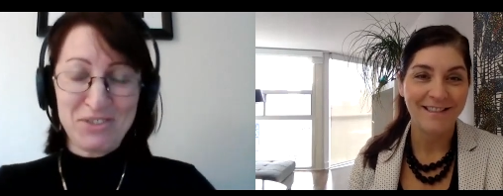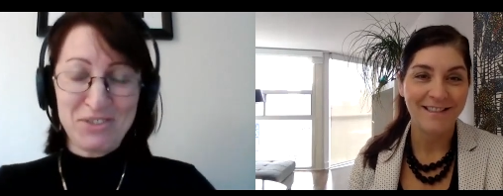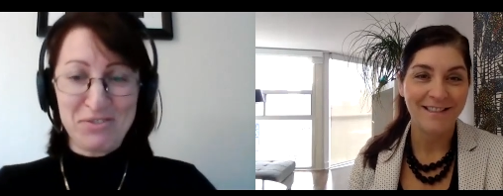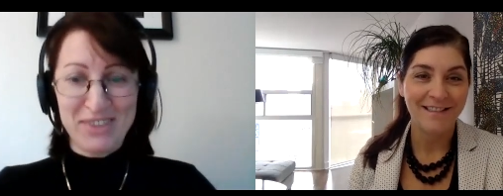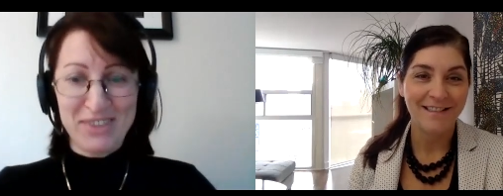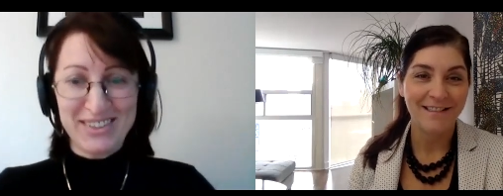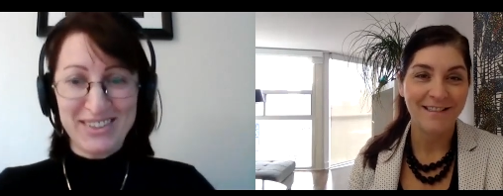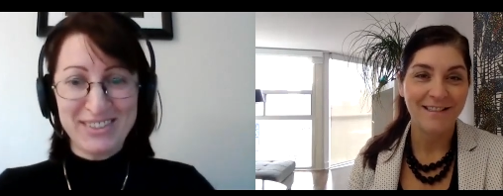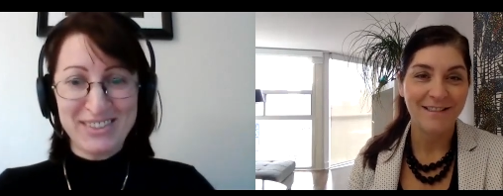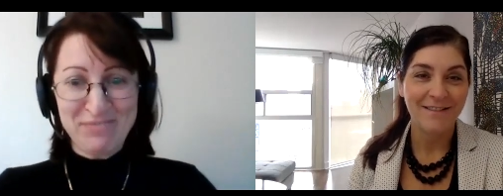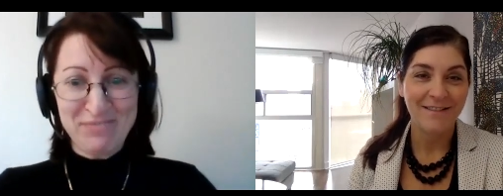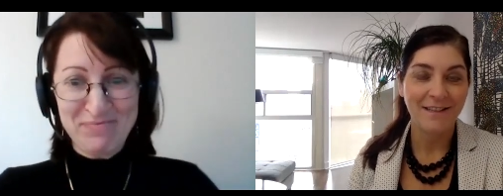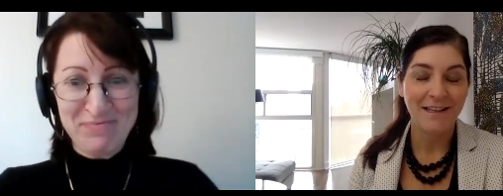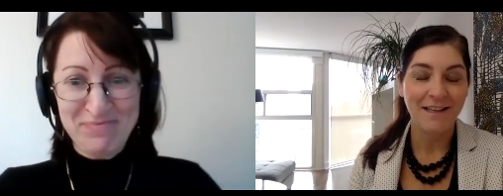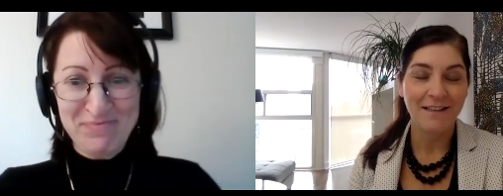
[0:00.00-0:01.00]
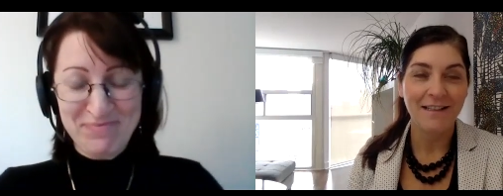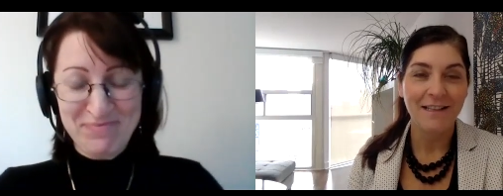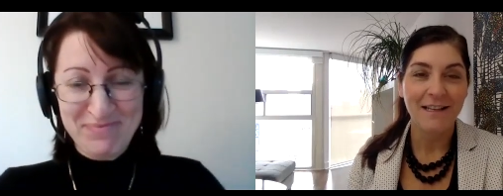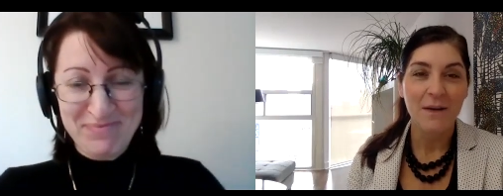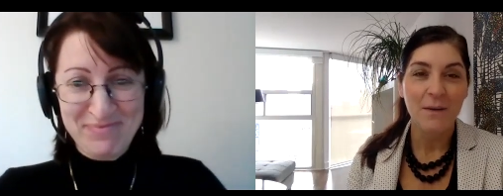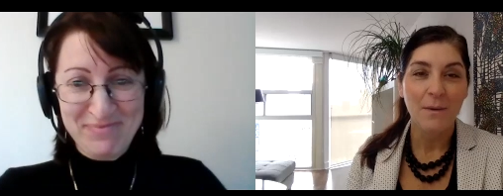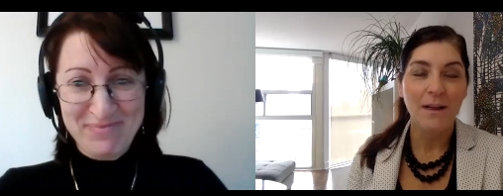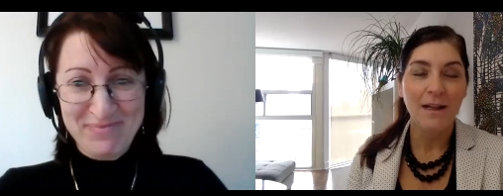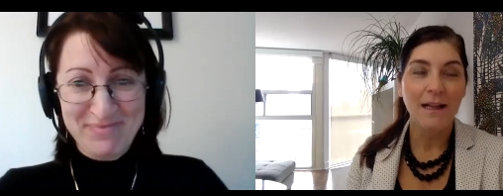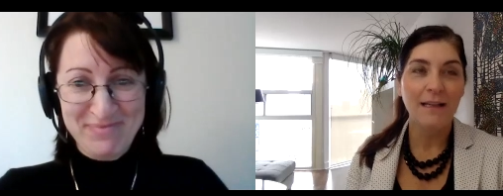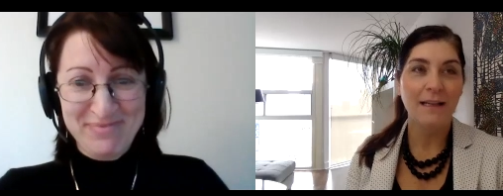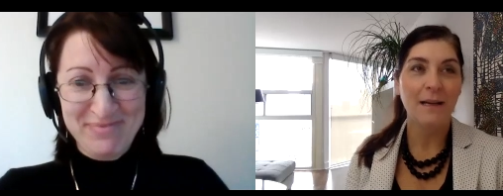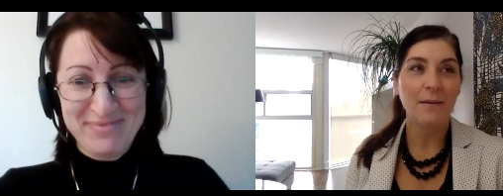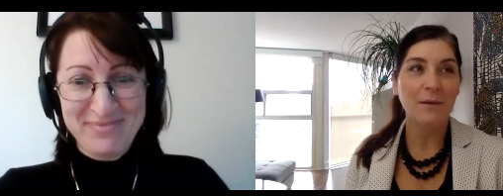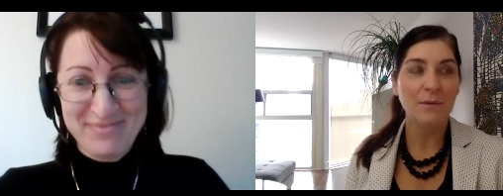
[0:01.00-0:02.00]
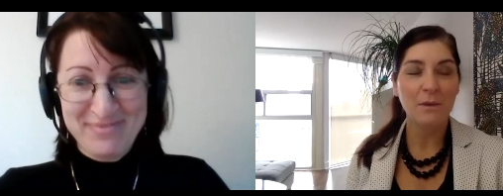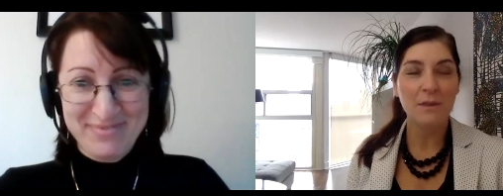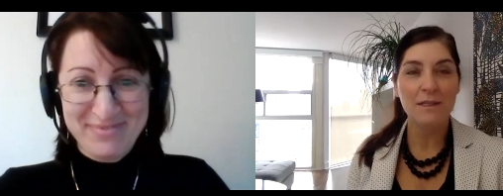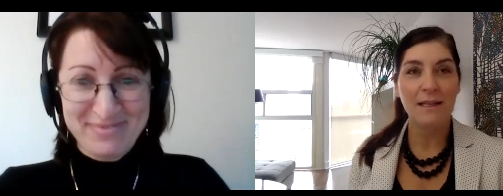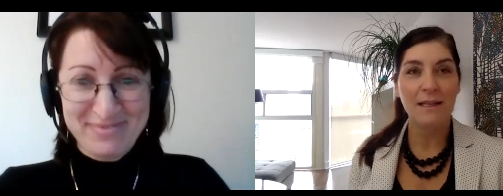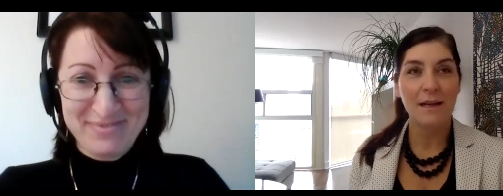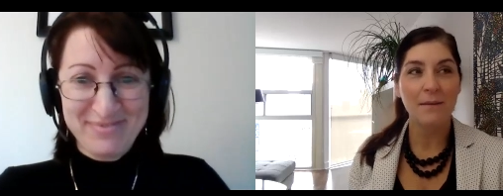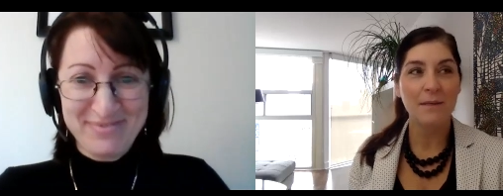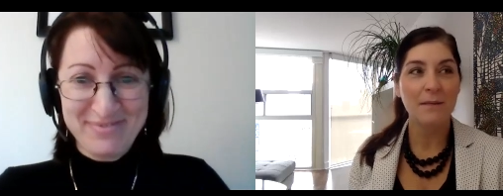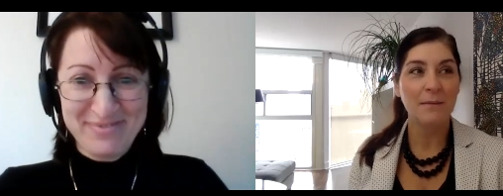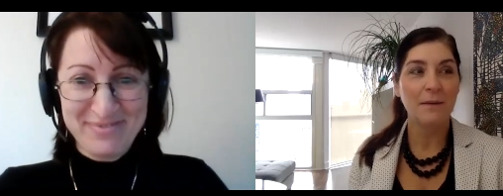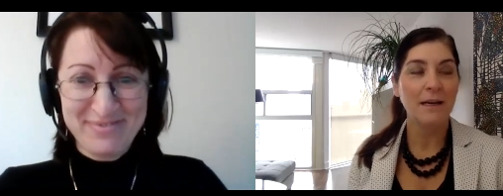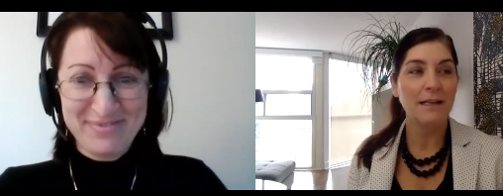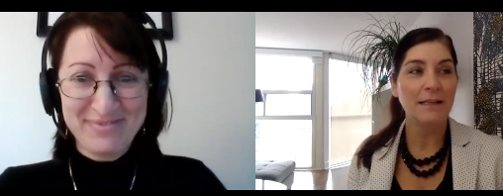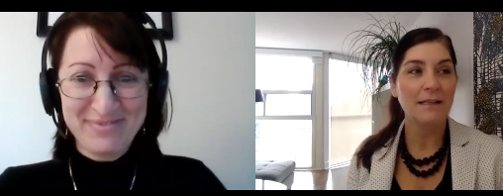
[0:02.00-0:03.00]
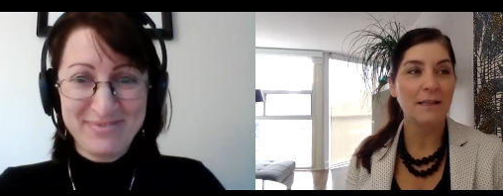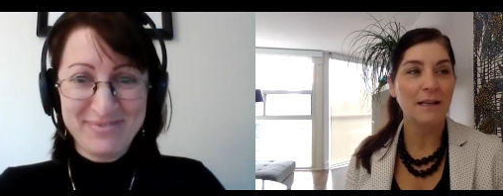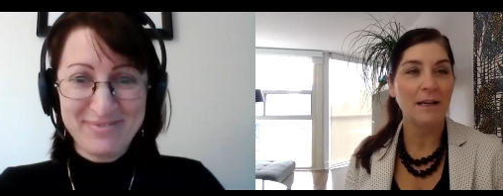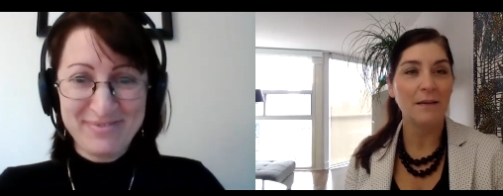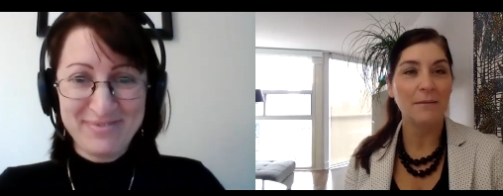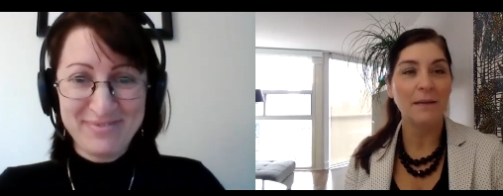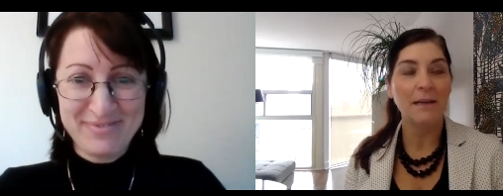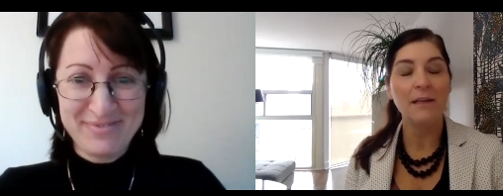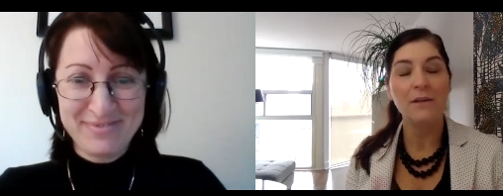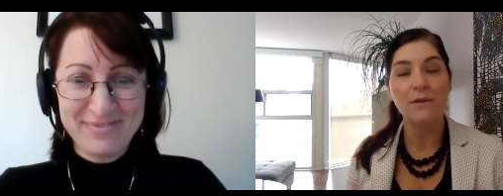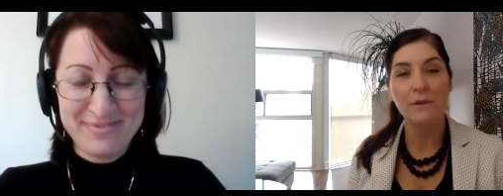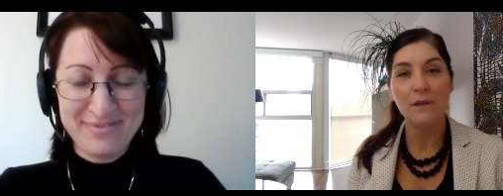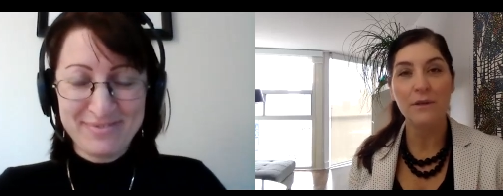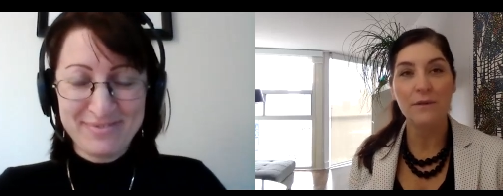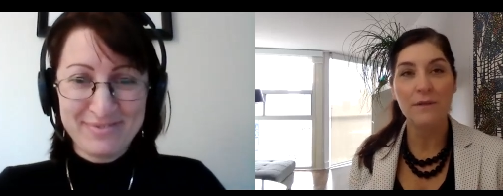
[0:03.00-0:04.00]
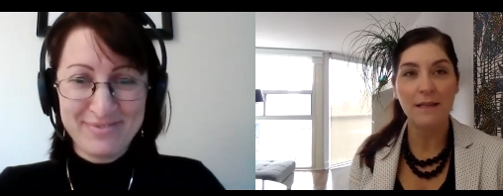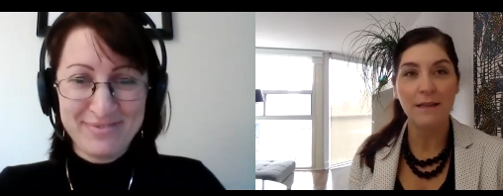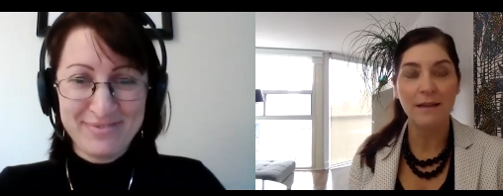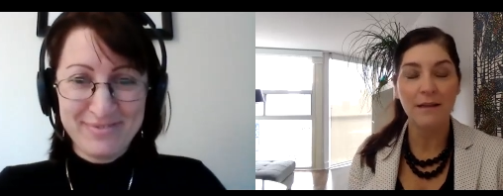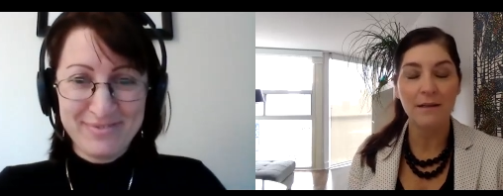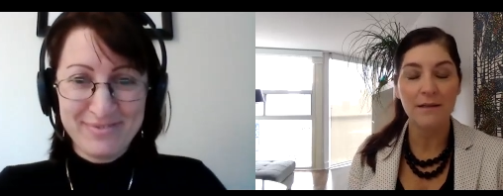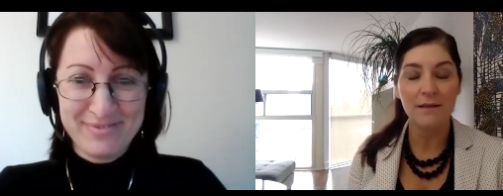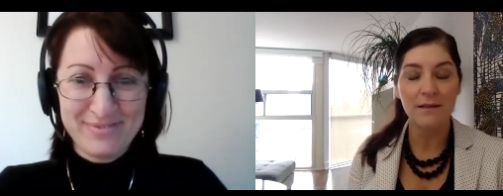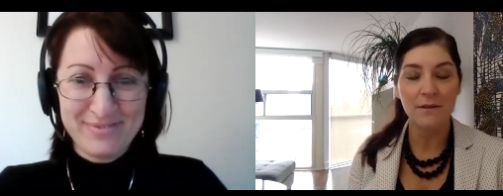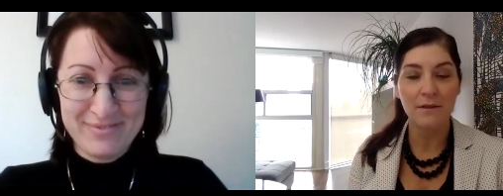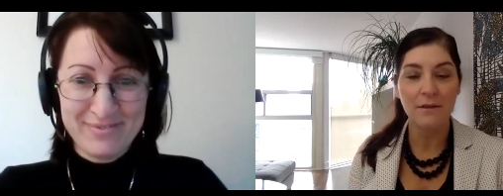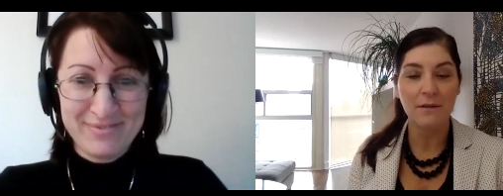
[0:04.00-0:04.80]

Speaker 1: events.
Speaker 2: Yeah. Well, and a couple of words that come to mind, um, and you, you've said these